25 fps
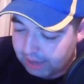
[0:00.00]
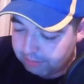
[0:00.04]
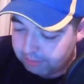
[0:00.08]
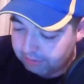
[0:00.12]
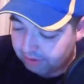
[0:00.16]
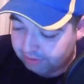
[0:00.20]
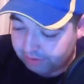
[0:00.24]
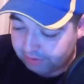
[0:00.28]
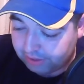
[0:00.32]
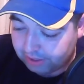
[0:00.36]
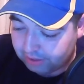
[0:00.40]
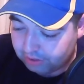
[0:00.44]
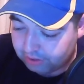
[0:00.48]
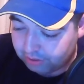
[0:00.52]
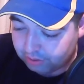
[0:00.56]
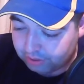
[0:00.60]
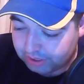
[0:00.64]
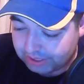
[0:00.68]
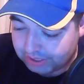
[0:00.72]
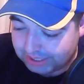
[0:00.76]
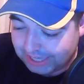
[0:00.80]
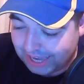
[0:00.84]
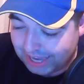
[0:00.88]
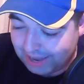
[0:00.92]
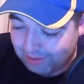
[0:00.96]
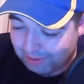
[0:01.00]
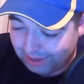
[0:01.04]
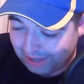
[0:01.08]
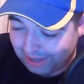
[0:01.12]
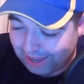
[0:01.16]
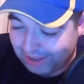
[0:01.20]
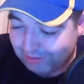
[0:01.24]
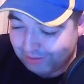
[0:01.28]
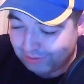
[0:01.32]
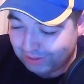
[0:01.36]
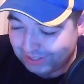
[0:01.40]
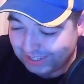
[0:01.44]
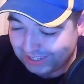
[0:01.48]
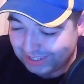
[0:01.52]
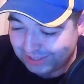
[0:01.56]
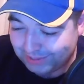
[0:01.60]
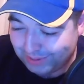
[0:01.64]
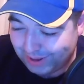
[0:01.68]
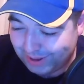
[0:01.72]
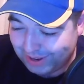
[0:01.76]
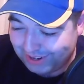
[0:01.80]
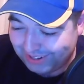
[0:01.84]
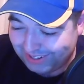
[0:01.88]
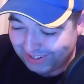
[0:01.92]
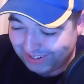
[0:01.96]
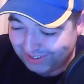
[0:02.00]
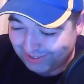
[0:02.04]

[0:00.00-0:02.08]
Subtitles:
If you can do the same again with this one,